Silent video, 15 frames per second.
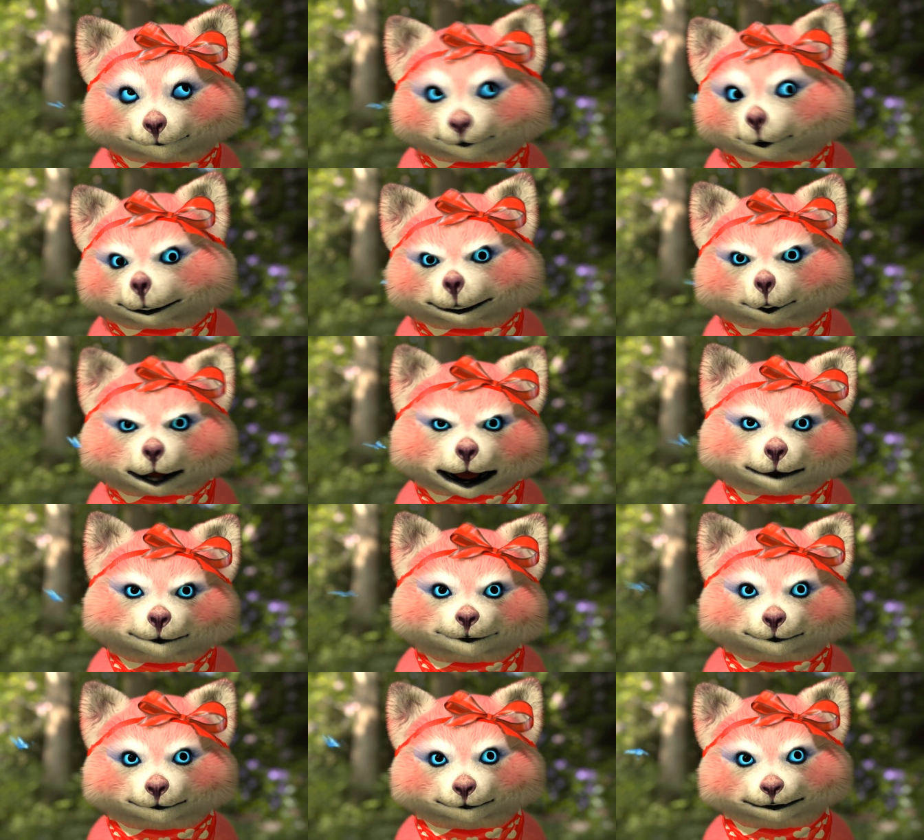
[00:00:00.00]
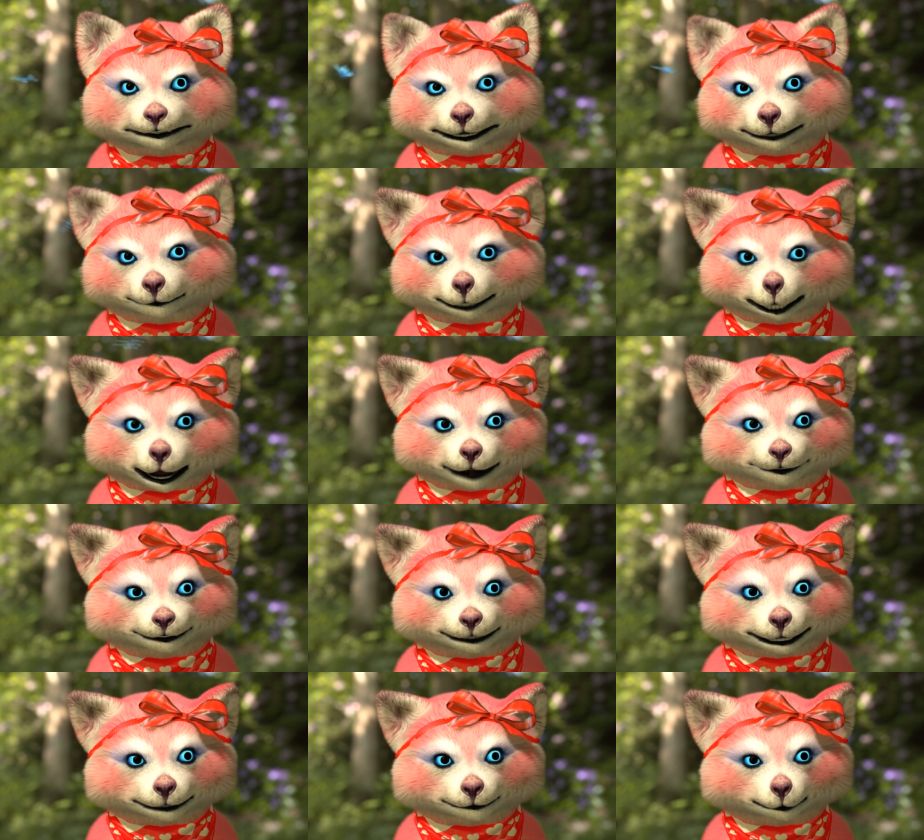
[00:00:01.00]
The worker ants will build
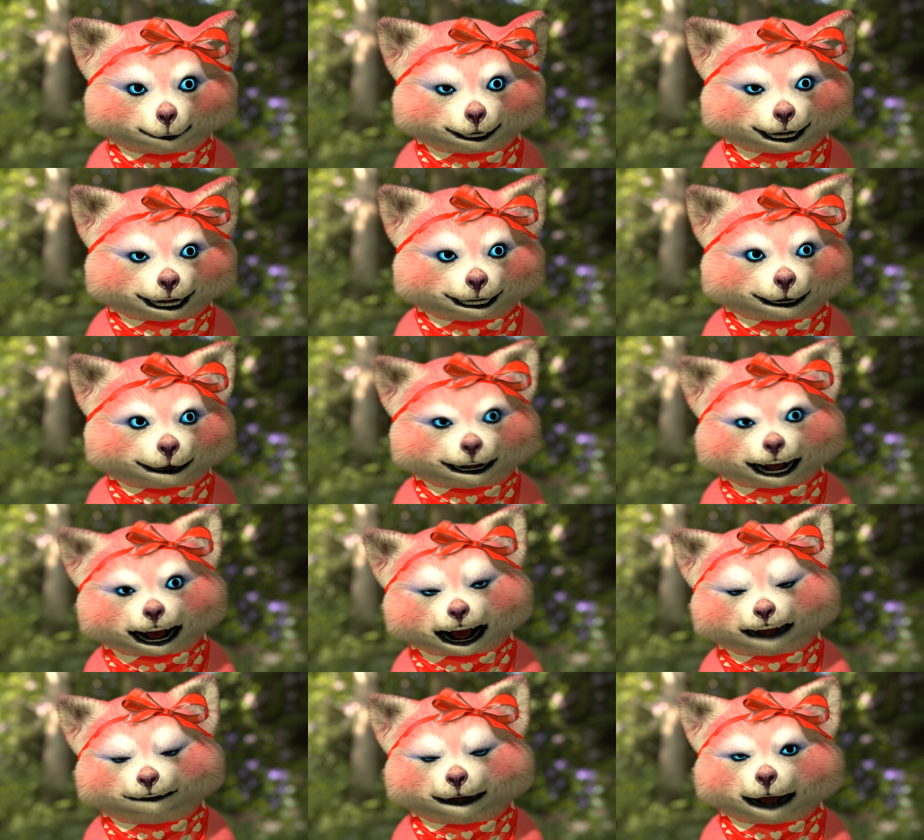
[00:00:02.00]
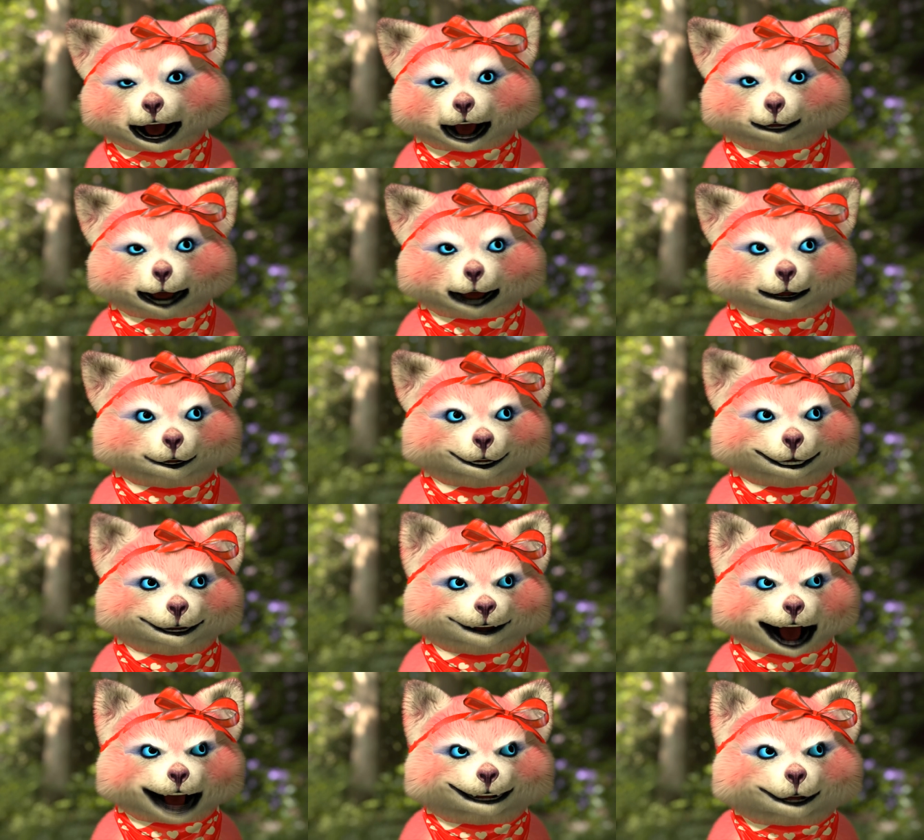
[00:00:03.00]
onto a smaller hill by carving
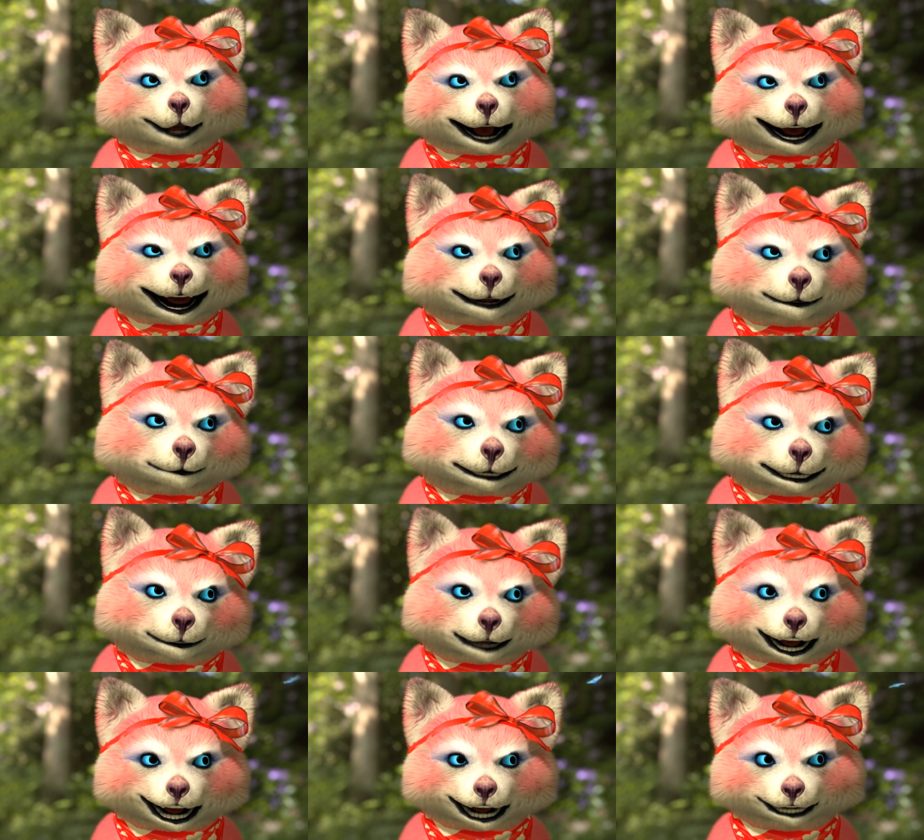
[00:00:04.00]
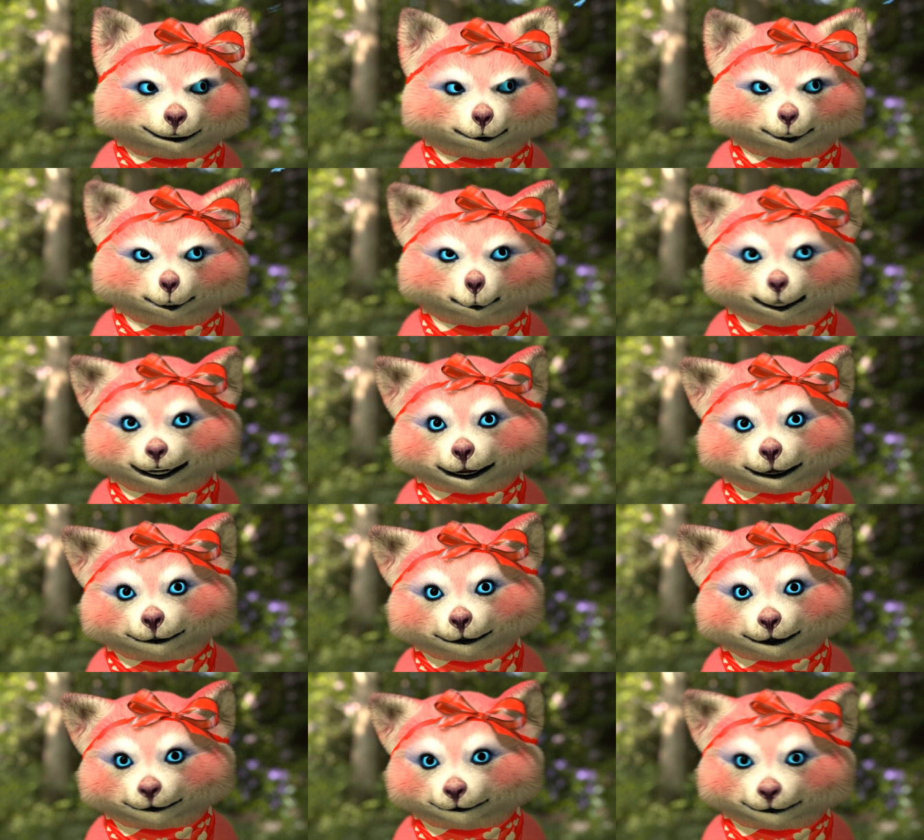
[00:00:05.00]
out a 10 foot hole in the back
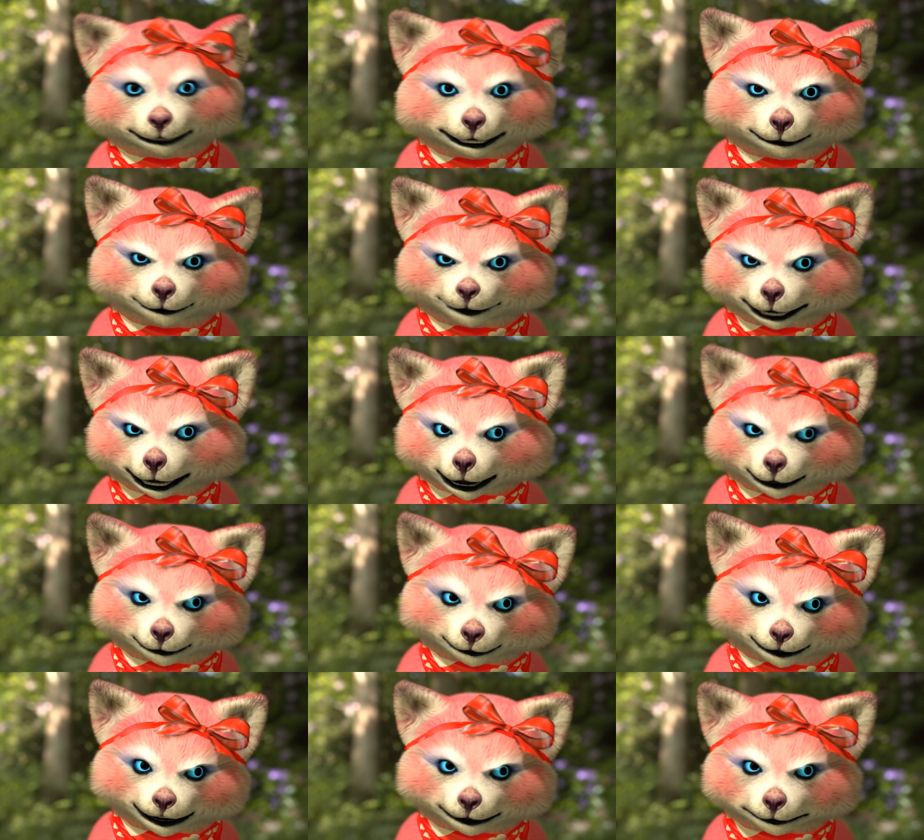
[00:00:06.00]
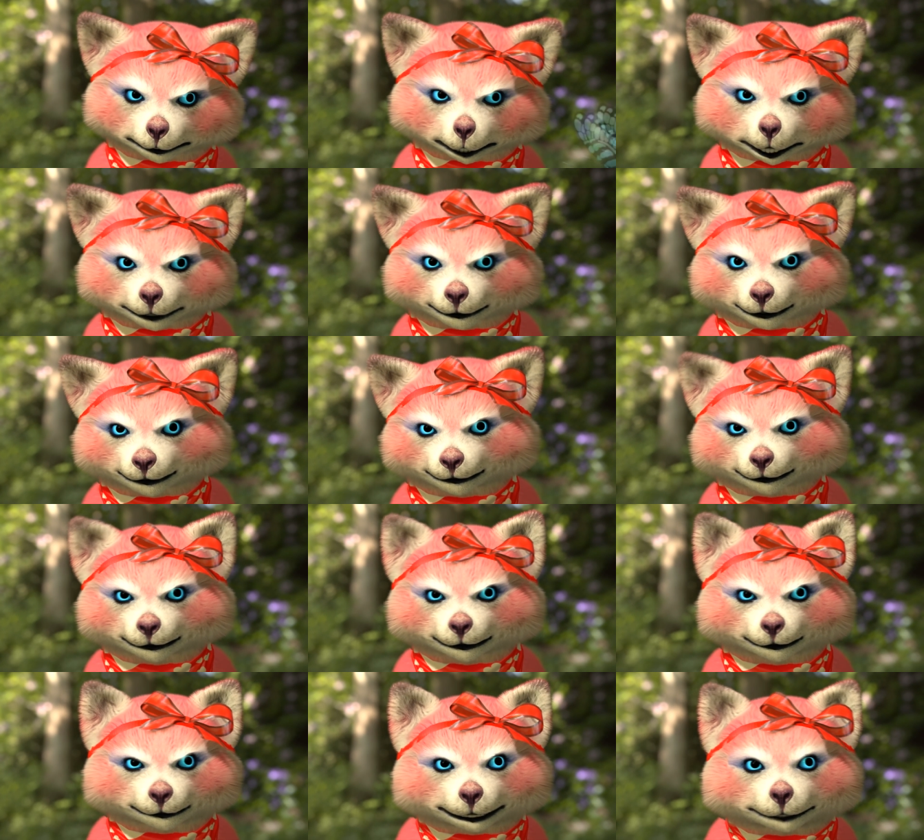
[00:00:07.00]
of the small mound to make room for new
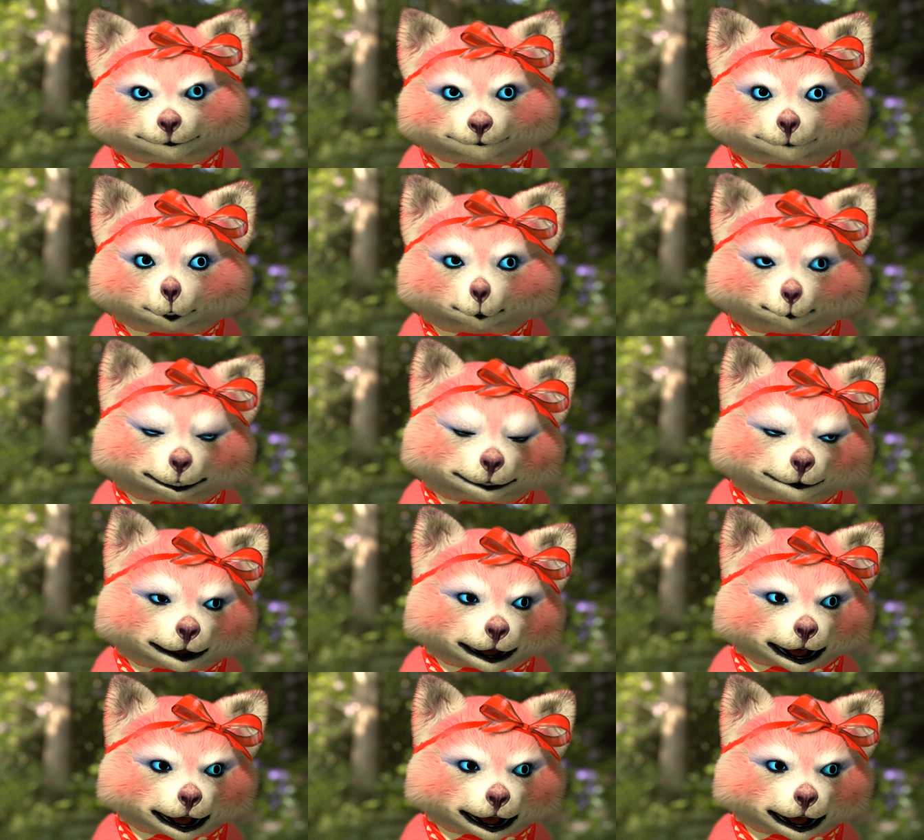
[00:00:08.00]
families being born